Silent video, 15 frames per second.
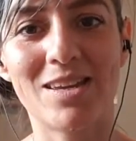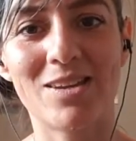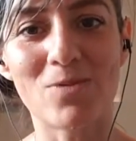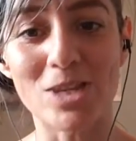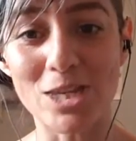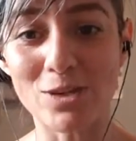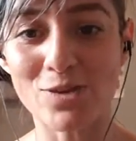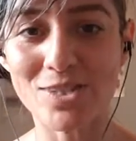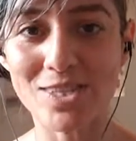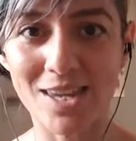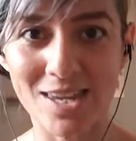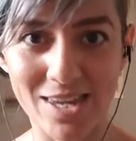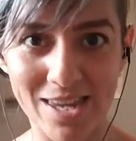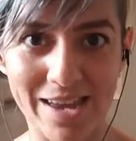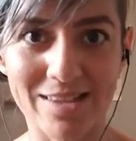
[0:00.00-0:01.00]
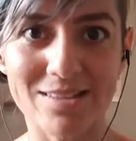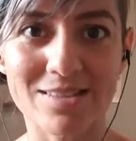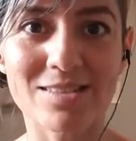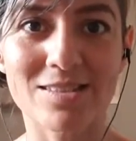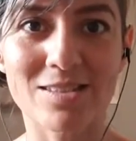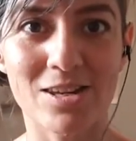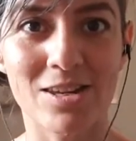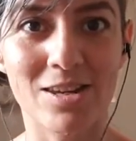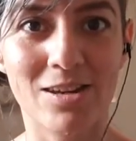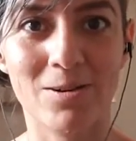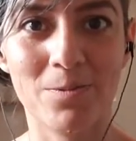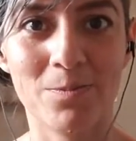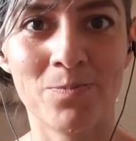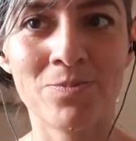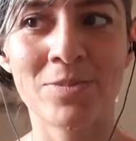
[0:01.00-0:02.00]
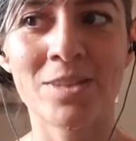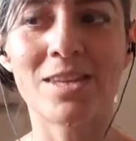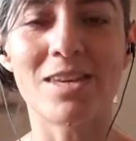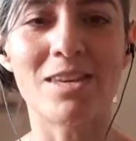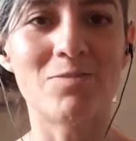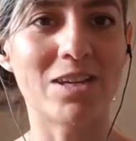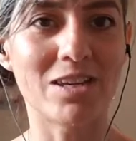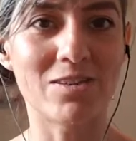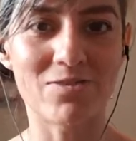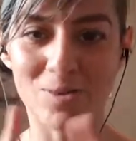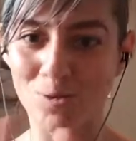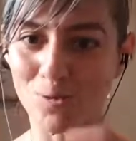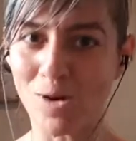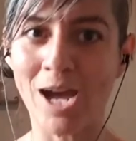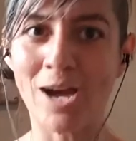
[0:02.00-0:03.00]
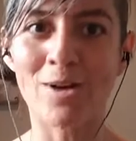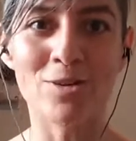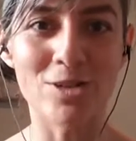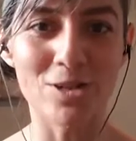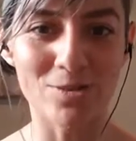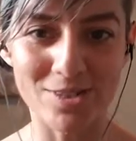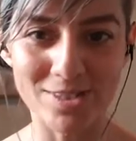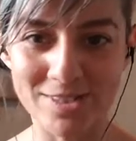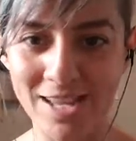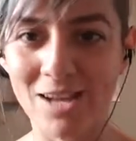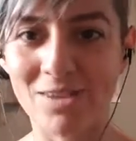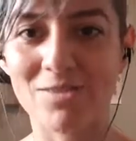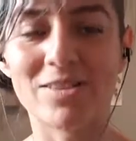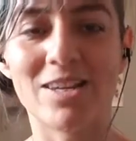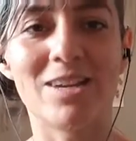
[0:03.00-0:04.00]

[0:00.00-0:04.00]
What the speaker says: When you say yes to you, even if around yourself,